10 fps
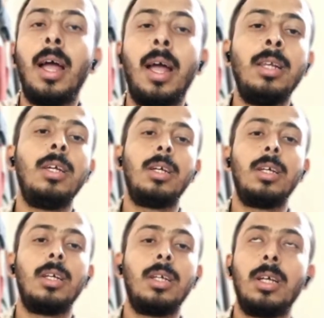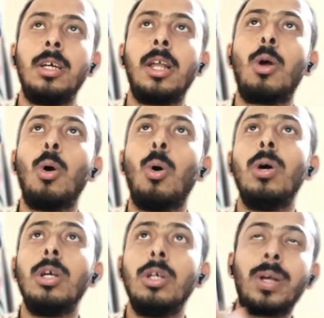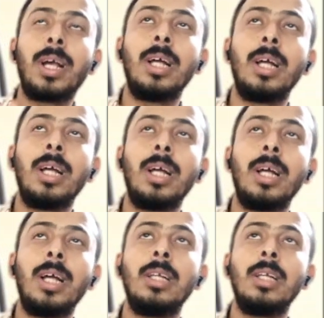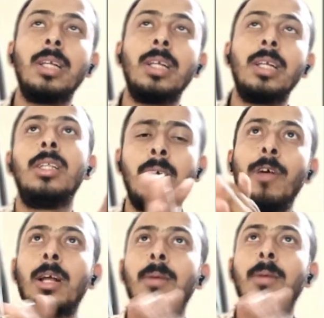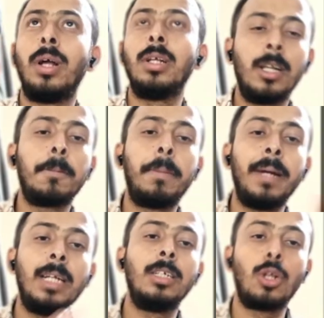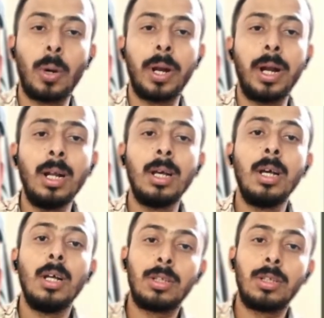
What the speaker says: And here we go. You can see that the welcome to engineering page is loaded.